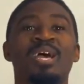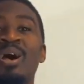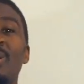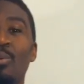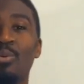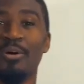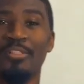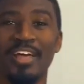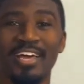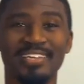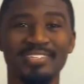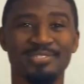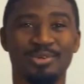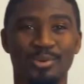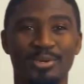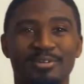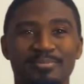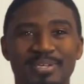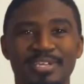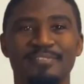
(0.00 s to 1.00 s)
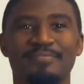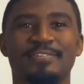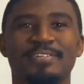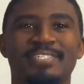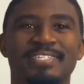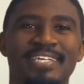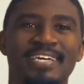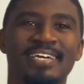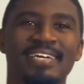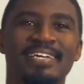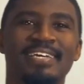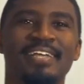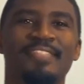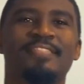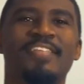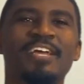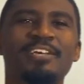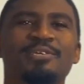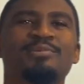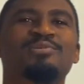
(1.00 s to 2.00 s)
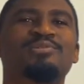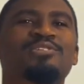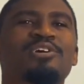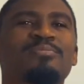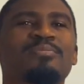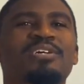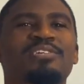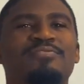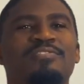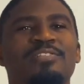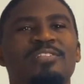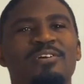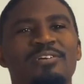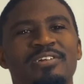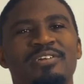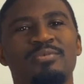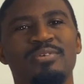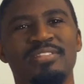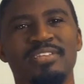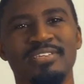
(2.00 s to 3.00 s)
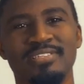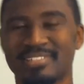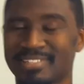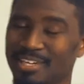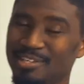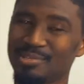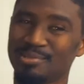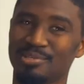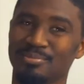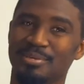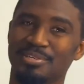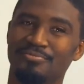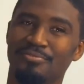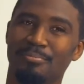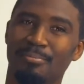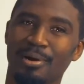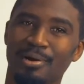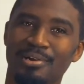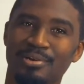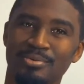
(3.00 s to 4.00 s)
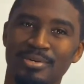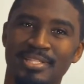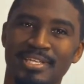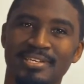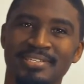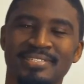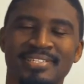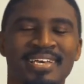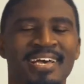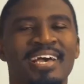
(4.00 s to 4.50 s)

Well, that is going to be it for today. Thank you so much for learning with us. Thank you so much for burning with us.